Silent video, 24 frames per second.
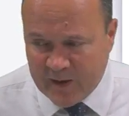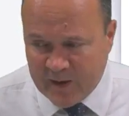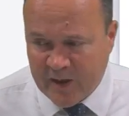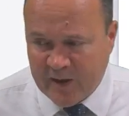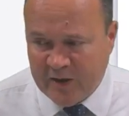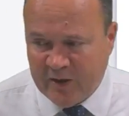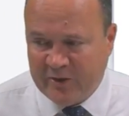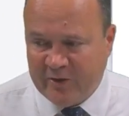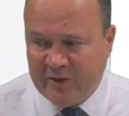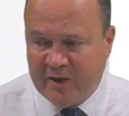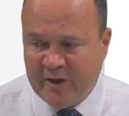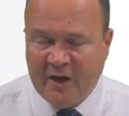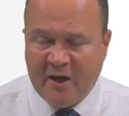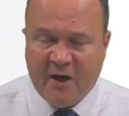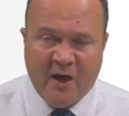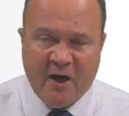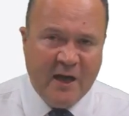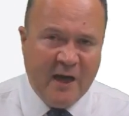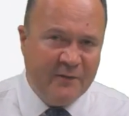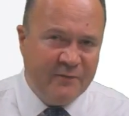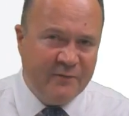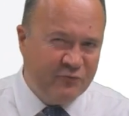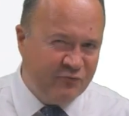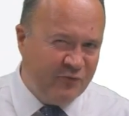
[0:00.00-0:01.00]
and okay, I
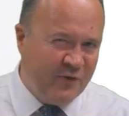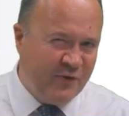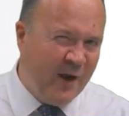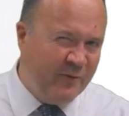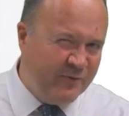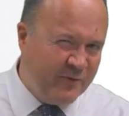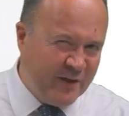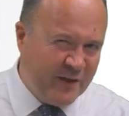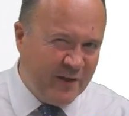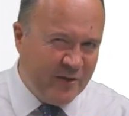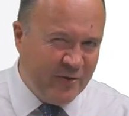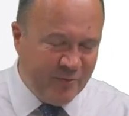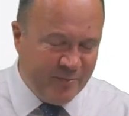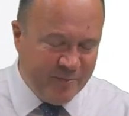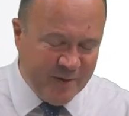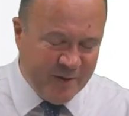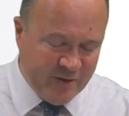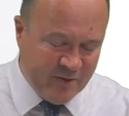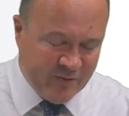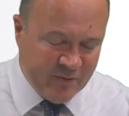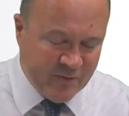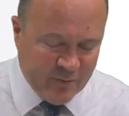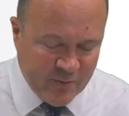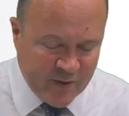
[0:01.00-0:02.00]
have rounded a little bit
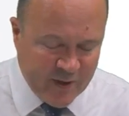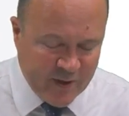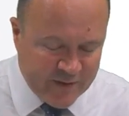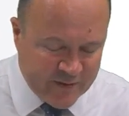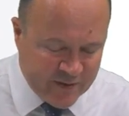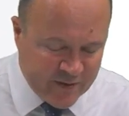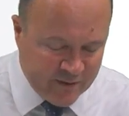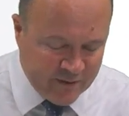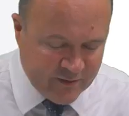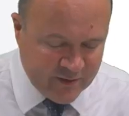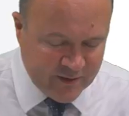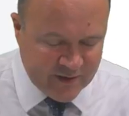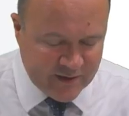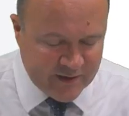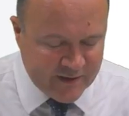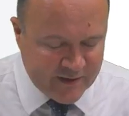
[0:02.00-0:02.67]
along the way, so